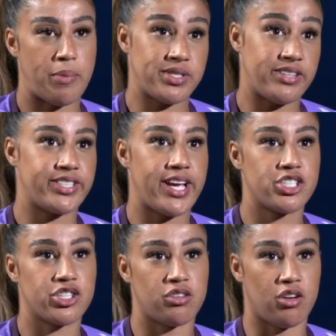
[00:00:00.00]

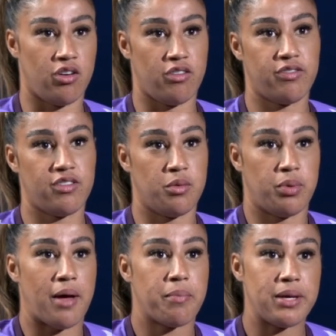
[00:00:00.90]
representation of the
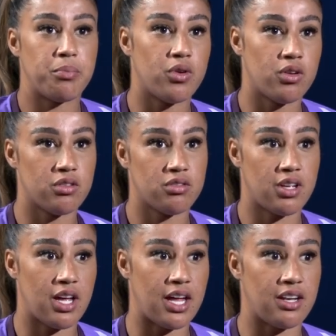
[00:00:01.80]
black people
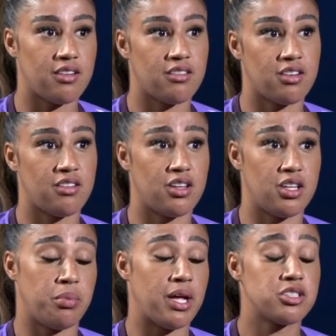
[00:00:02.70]
and
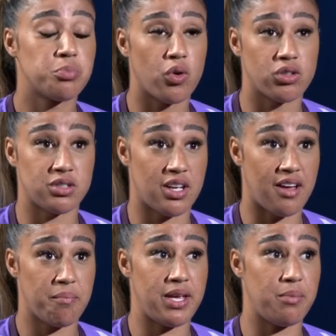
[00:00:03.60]
the black sports
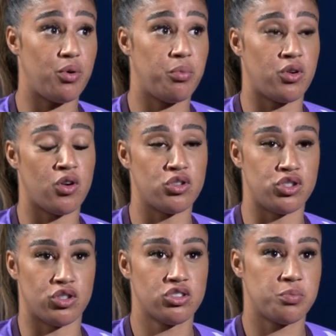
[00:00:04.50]
people, but not
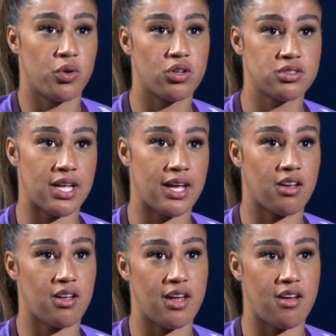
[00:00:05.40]
just sports, like